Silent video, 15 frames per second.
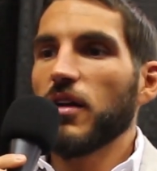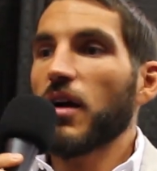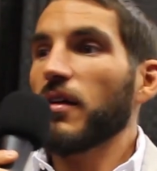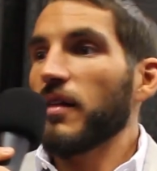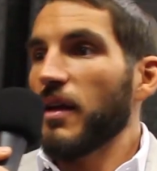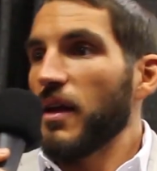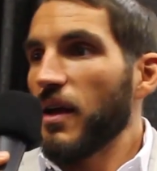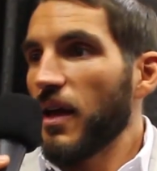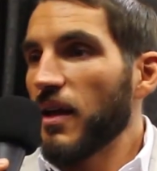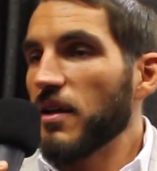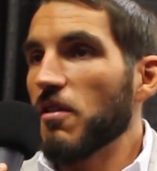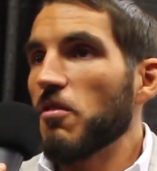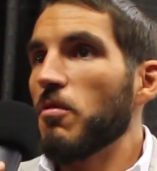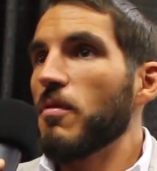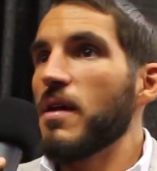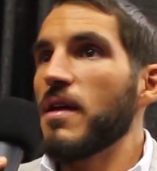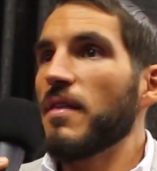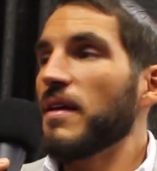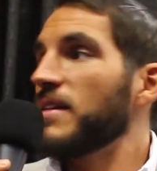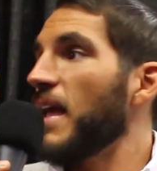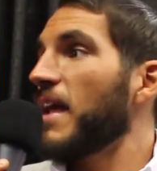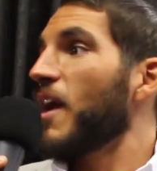Luckily, in WWE,
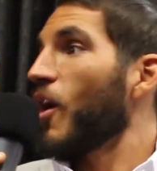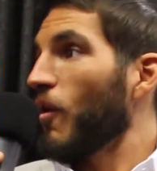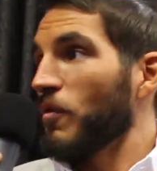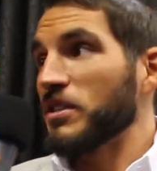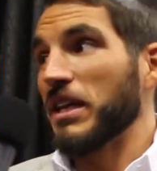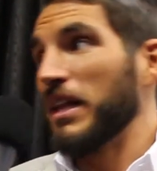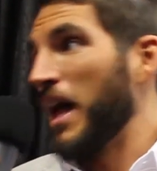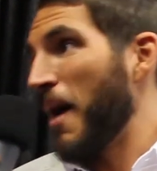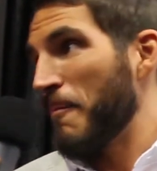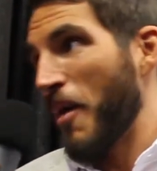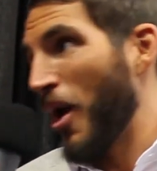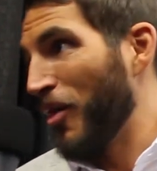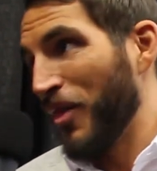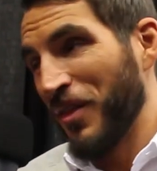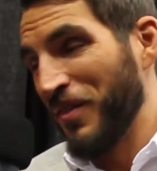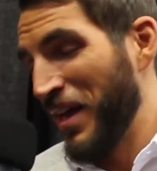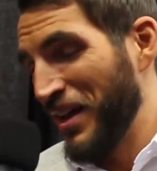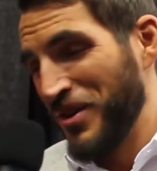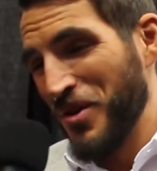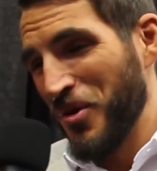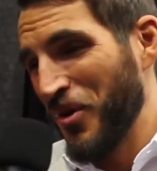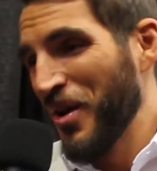they take care of us a lot better than they
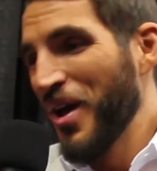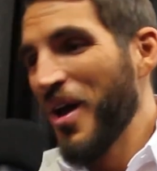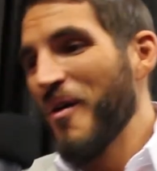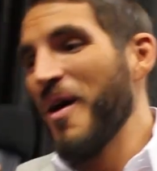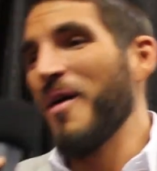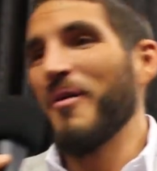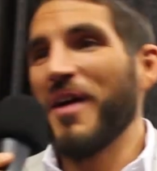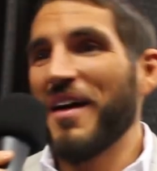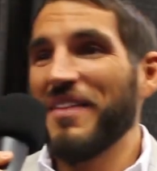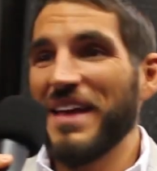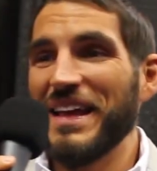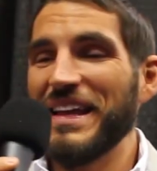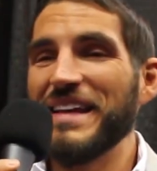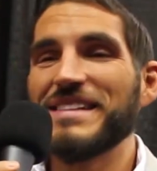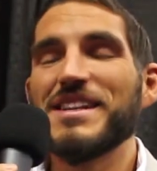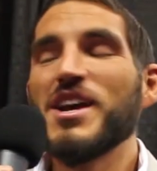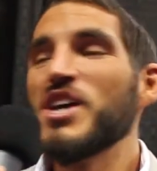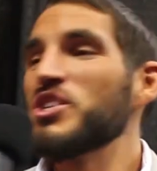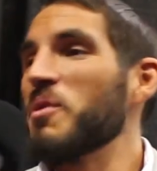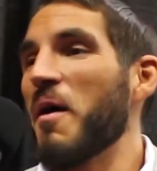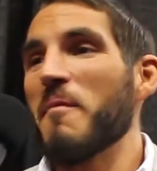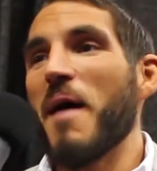do around the indies,
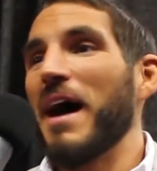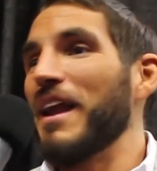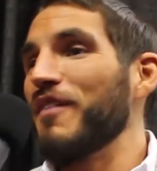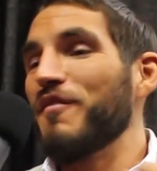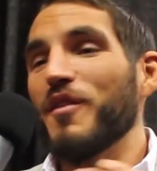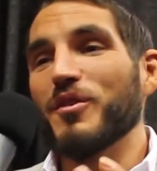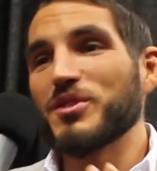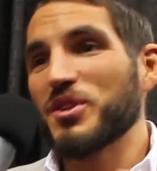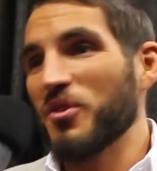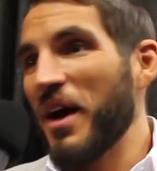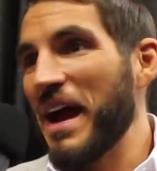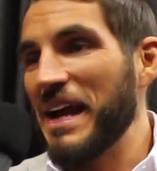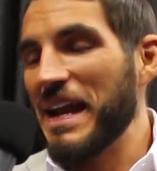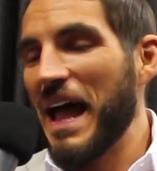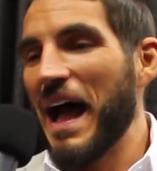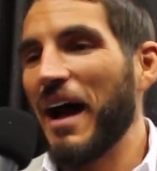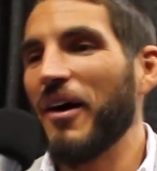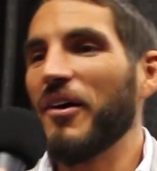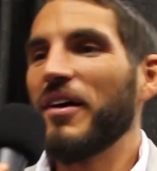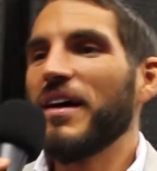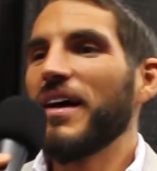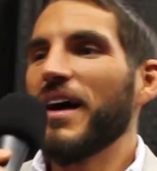so my body feels great
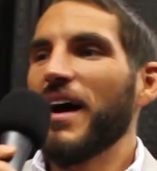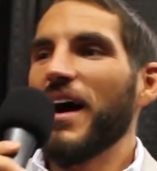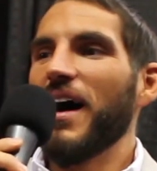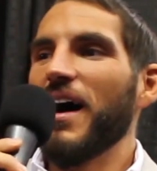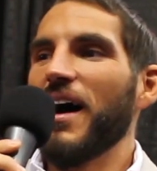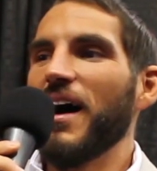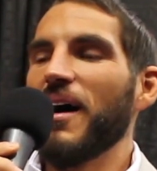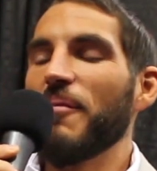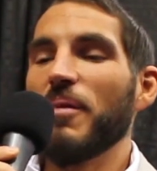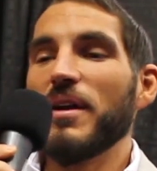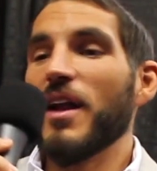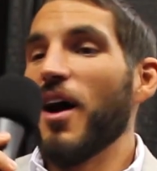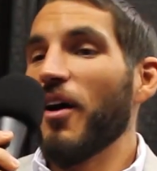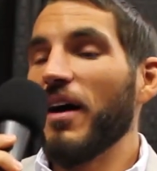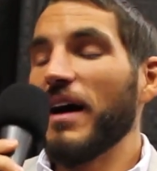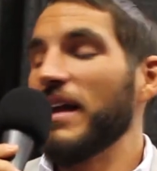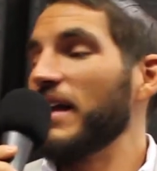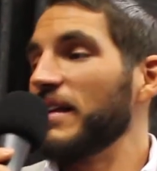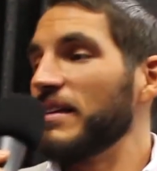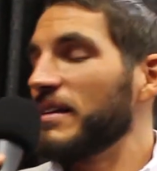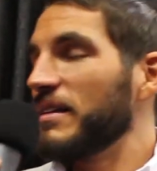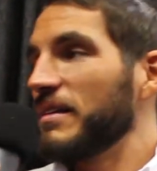now. But no, I
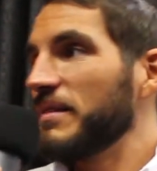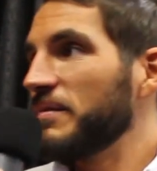didn't.